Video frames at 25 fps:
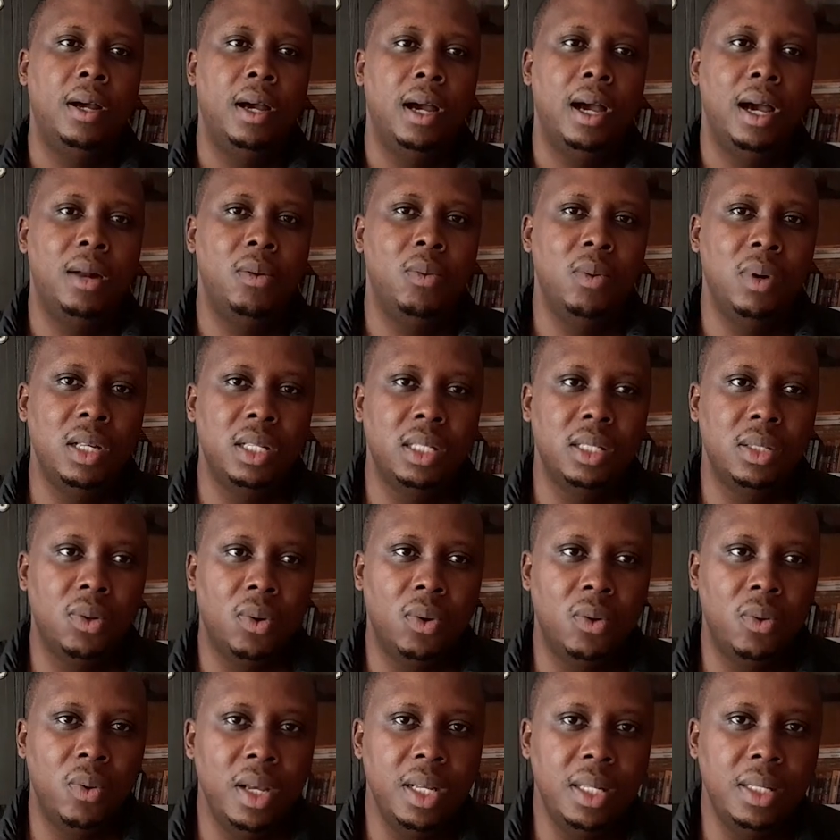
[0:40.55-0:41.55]
and was
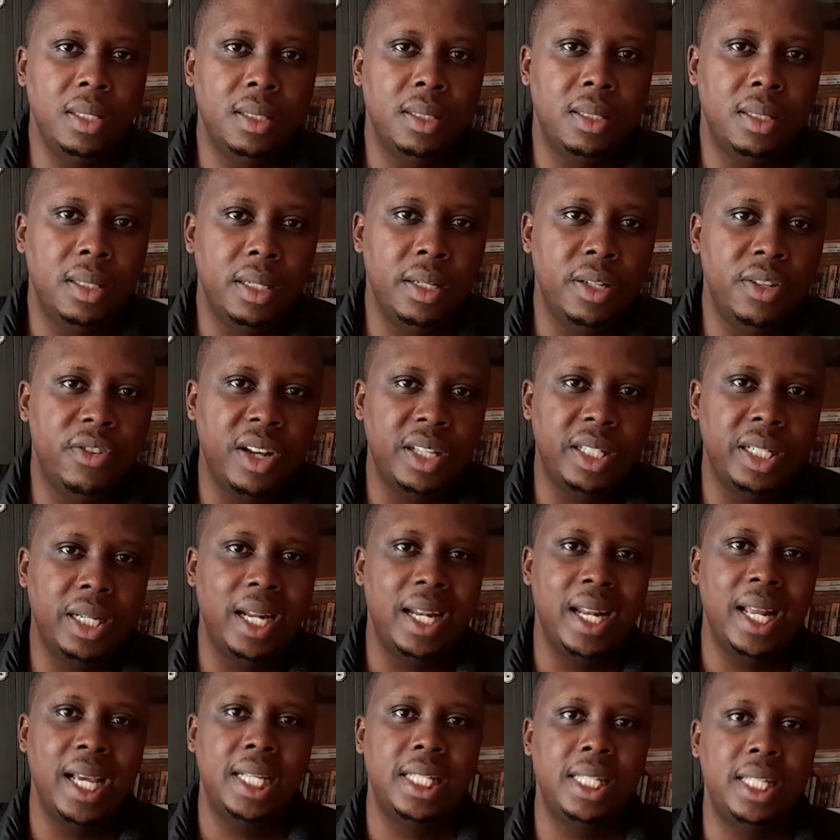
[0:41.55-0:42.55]
always interested
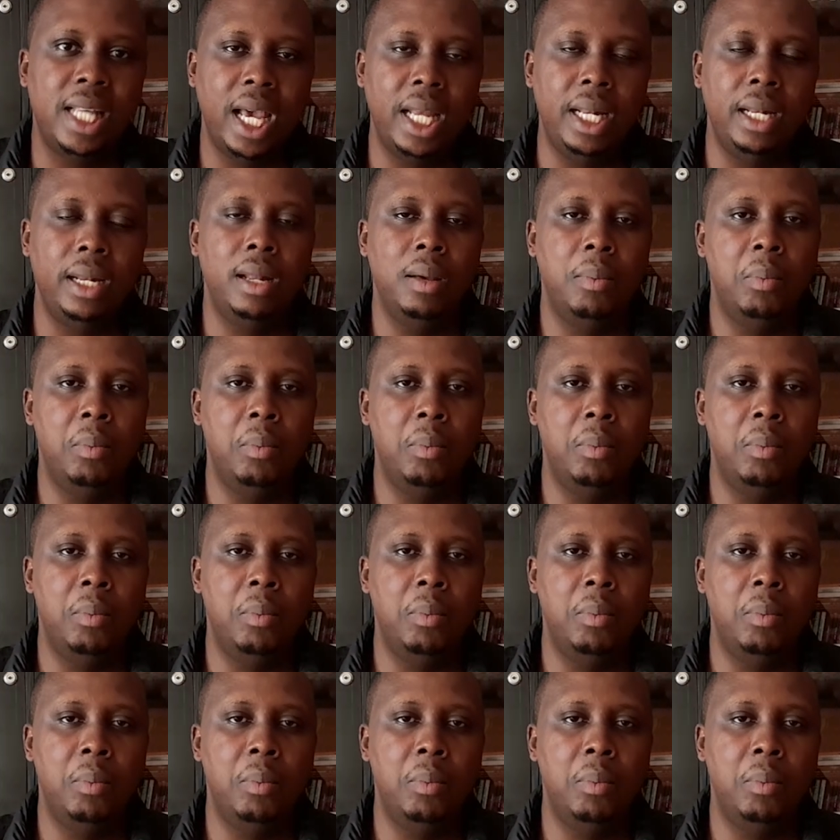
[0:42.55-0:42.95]
and excited